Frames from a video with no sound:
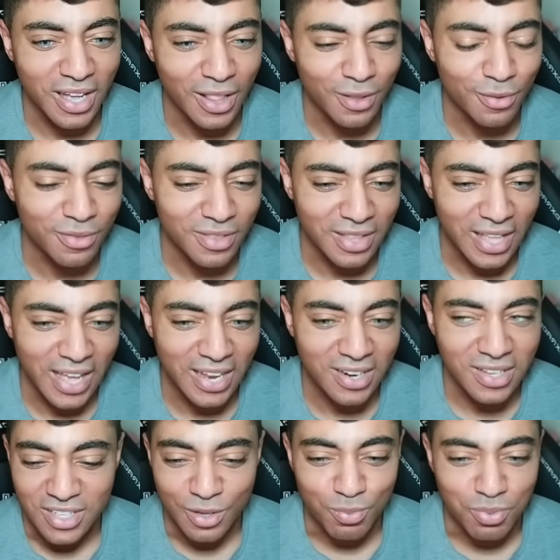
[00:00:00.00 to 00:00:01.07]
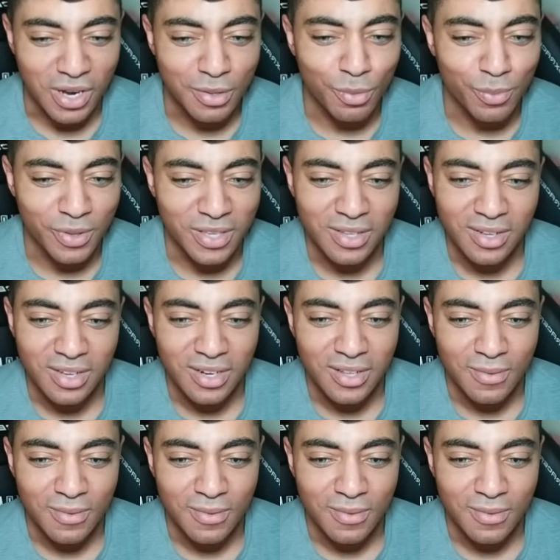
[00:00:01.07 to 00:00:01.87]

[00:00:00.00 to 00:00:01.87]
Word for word: other than that, you're probably good.